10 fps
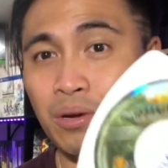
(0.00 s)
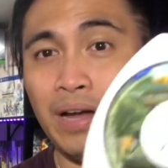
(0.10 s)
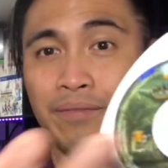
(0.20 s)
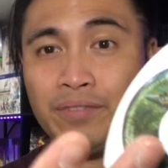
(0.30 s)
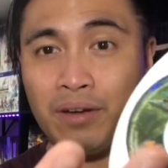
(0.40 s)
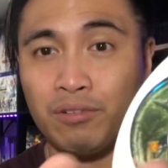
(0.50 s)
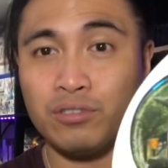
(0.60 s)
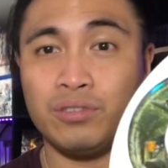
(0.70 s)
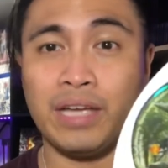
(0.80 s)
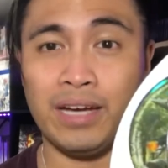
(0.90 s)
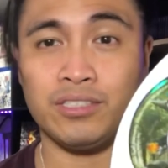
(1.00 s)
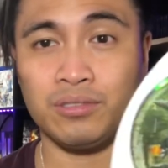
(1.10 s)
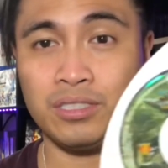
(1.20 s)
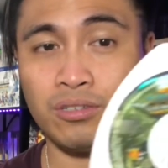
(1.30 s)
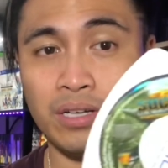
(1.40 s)
I've never
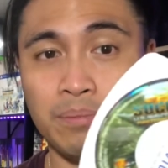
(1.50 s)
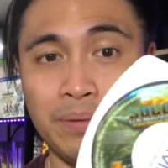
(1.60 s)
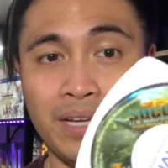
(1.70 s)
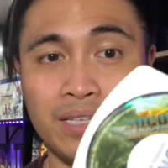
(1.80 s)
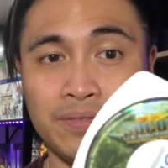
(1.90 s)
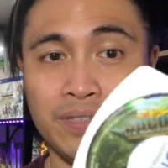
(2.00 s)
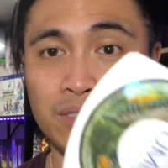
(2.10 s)
actually tried the PSP,